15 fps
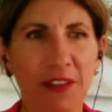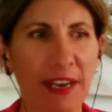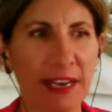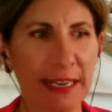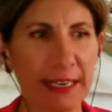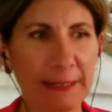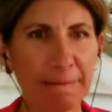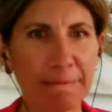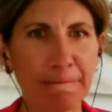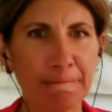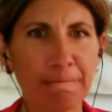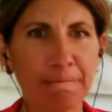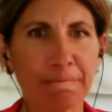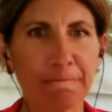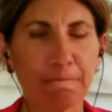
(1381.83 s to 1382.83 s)

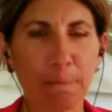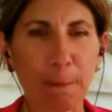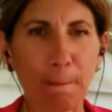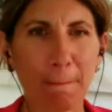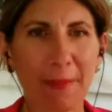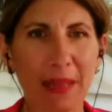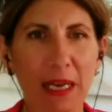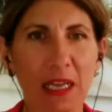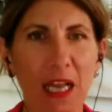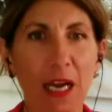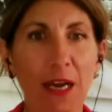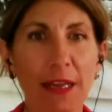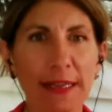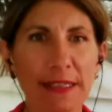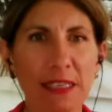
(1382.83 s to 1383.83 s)
a
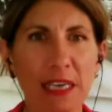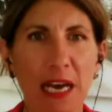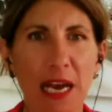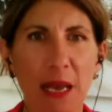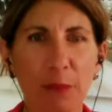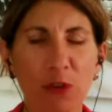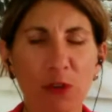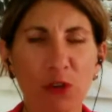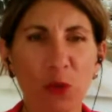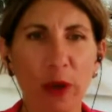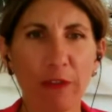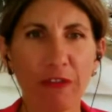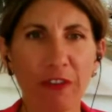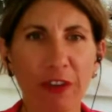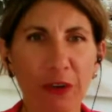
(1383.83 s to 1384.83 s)
lot of the times
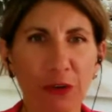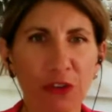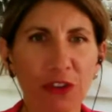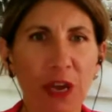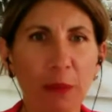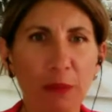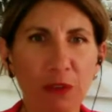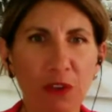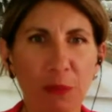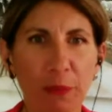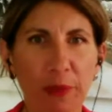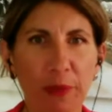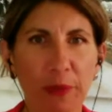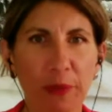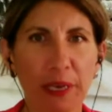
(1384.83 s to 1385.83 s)
crowdfunders come to
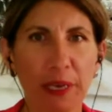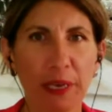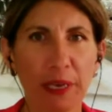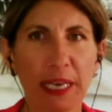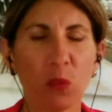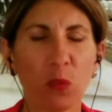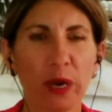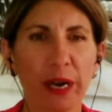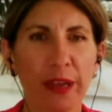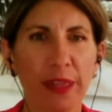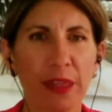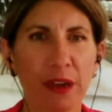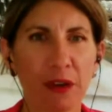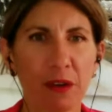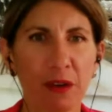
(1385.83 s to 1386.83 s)
me when
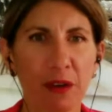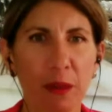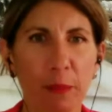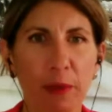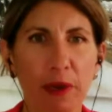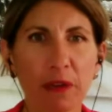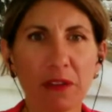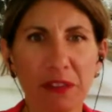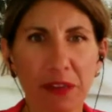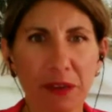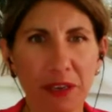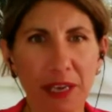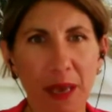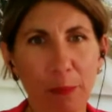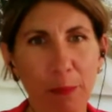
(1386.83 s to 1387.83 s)
they're in the middle of their
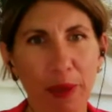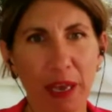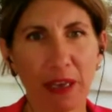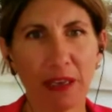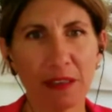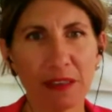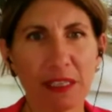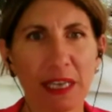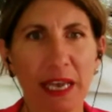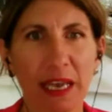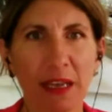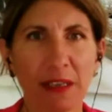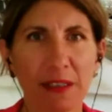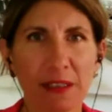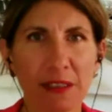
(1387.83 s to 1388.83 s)
campaigns,
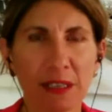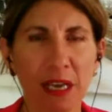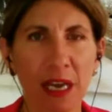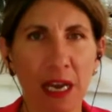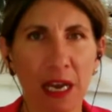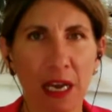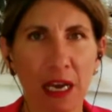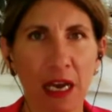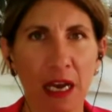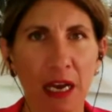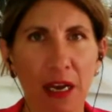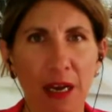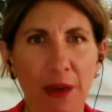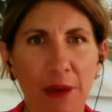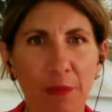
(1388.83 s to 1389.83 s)
and
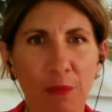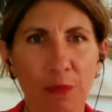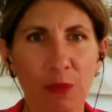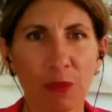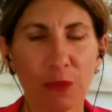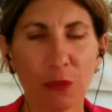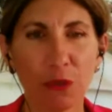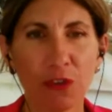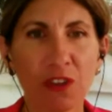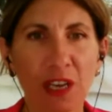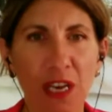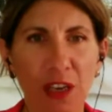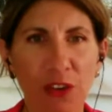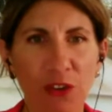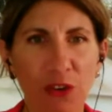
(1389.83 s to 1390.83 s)
the first
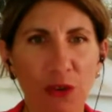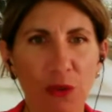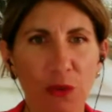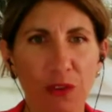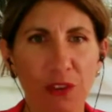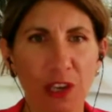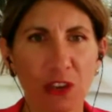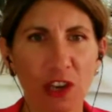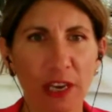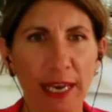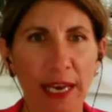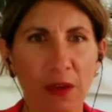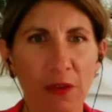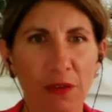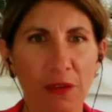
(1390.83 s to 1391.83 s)
thing I do is I
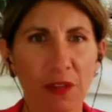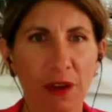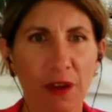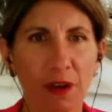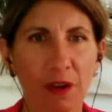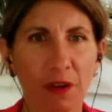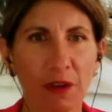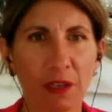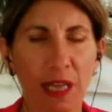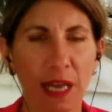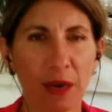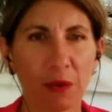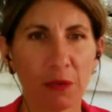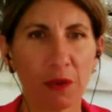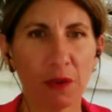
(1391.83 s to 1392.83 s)
check out their
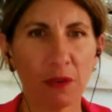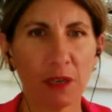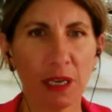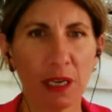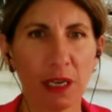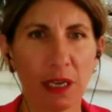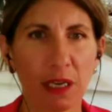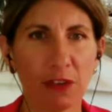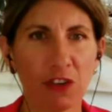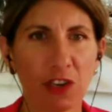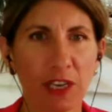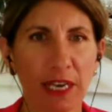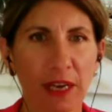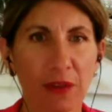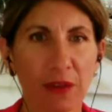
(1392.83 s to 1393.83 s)
collateral and I
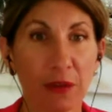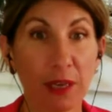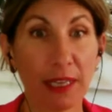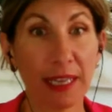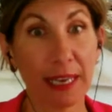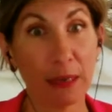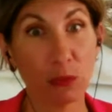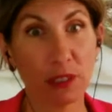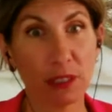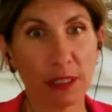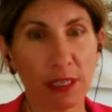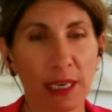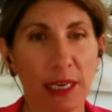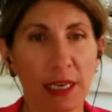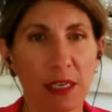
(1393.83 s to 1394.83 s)
check out their clout.
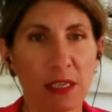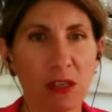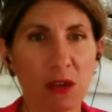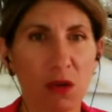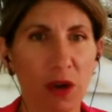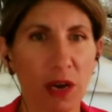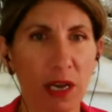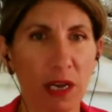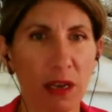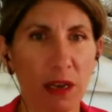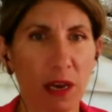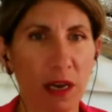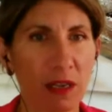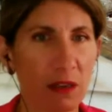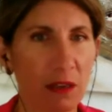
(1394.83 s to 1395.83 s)
So
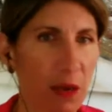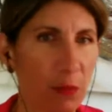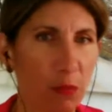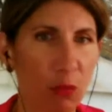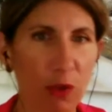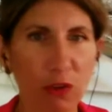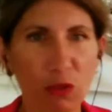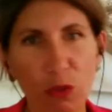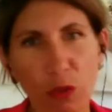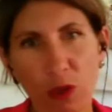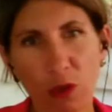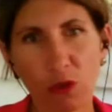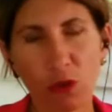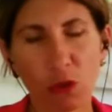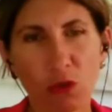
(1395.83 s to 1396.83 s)
I breeze through
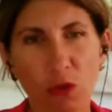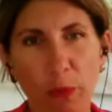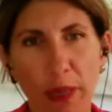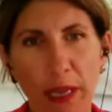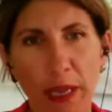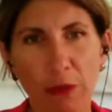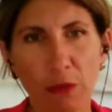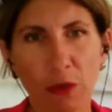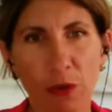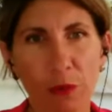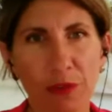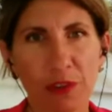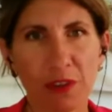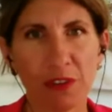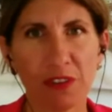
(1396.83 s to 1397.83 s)
their social
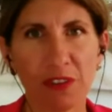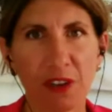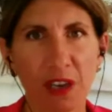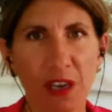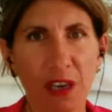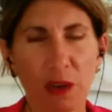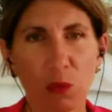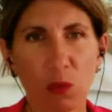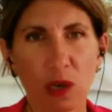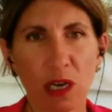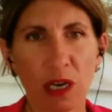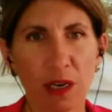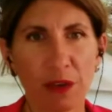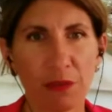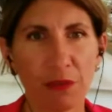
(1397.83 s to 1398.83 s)
platforms and see what
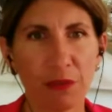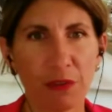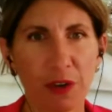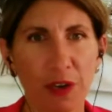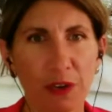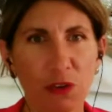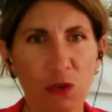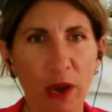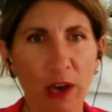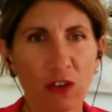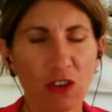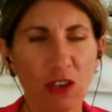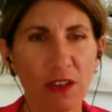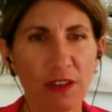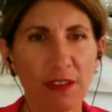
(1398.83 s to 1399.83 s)
kind of
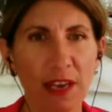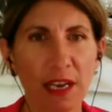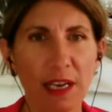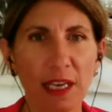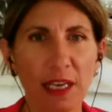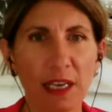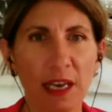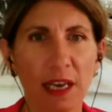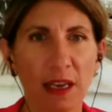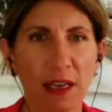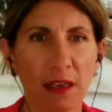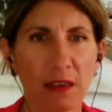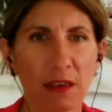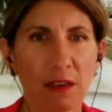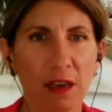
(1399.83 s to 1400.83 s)
traction it's gaining,
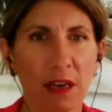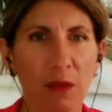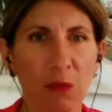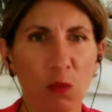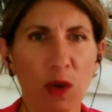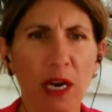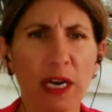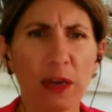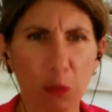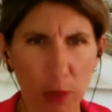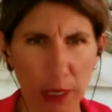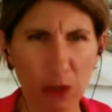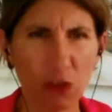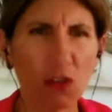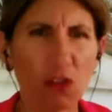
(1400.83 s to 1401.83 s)
and what kind of
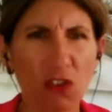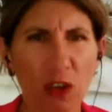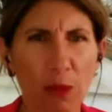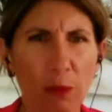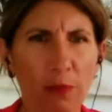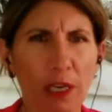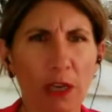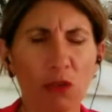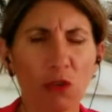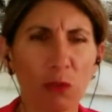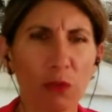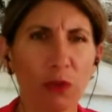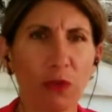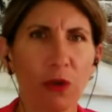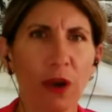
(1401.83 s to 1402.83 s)
relationship the
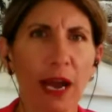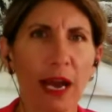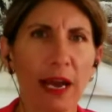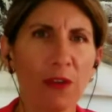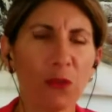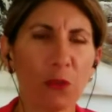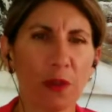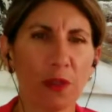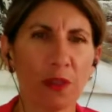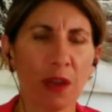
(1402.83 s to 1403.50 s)
entrepreneur has with